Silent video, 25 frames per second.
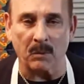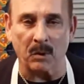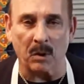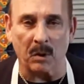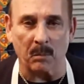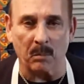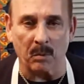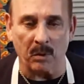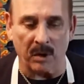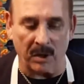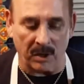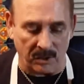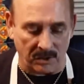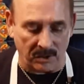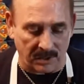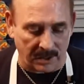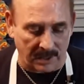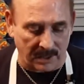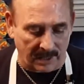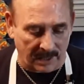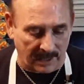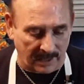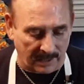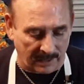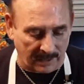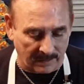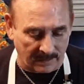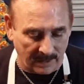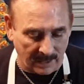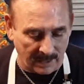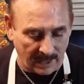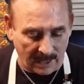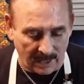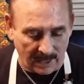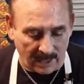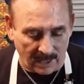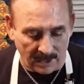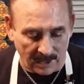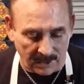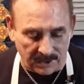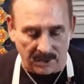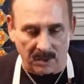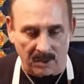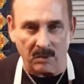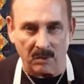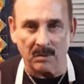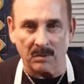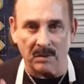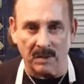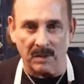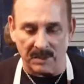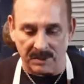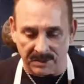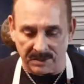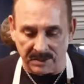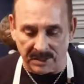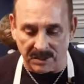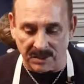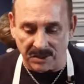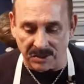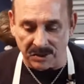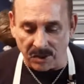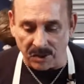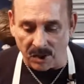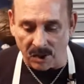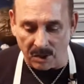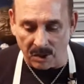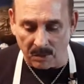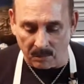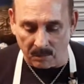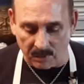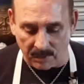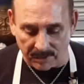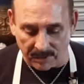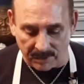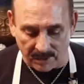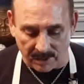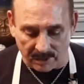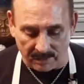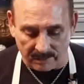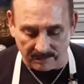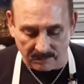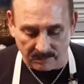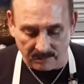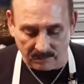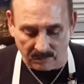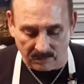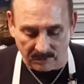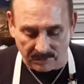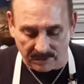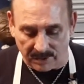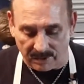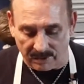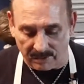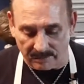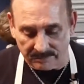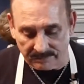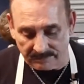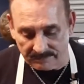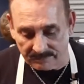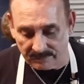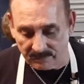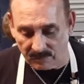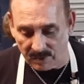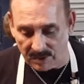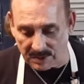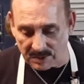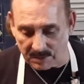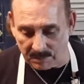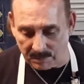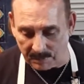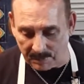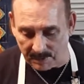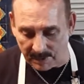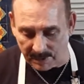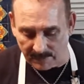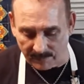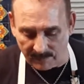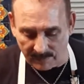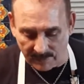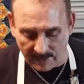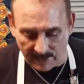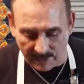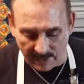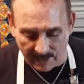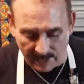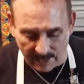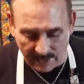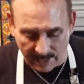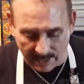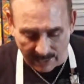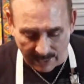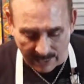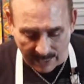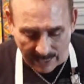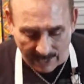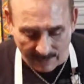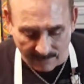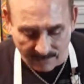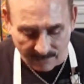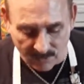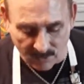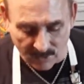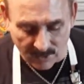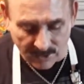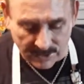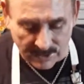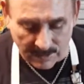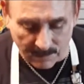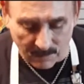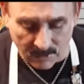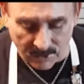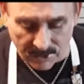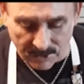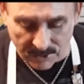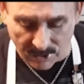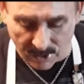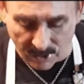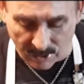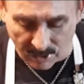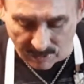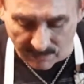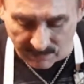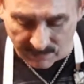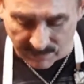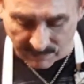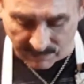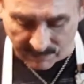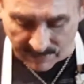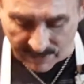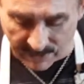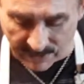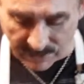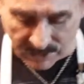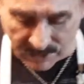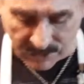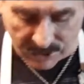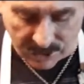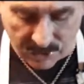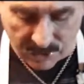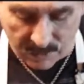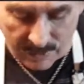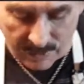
going to bring you today. So let's get started with our recipe. First, I'm going to start off, I've got 2